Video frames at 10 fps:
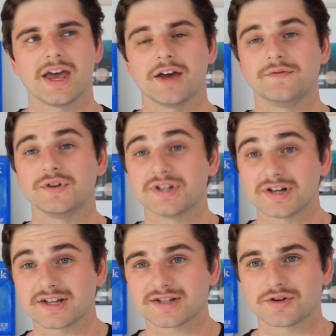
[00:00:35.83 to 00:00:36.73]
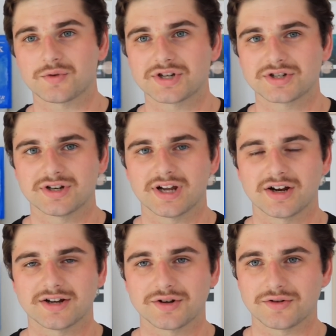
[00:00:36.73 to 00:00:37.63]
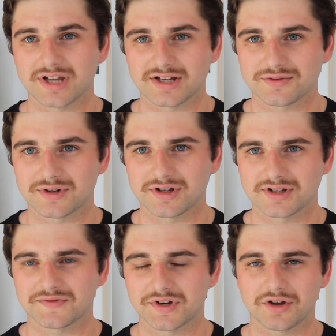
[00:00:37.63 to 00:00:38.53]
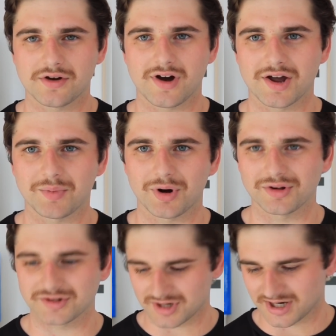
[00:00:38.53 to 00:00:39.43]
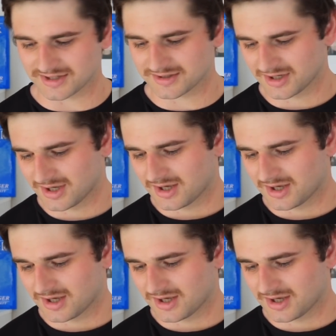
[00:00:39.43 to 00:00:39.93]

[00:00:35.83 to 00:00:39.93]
If you did ask a question and I don't get to it in this video, I apologize,